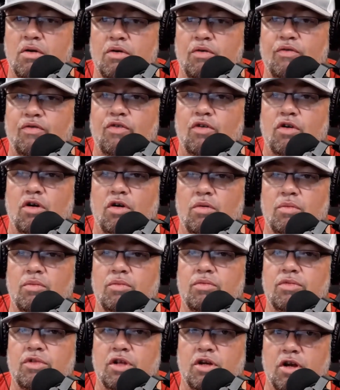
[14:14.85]

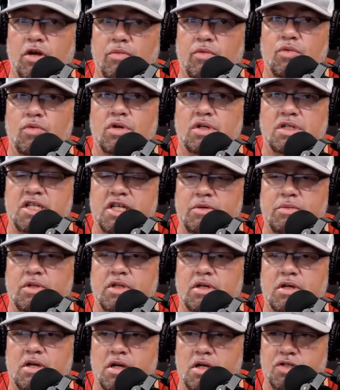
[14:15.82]
from the number one team in
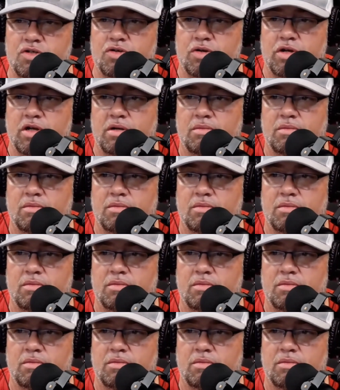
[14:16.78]
the country.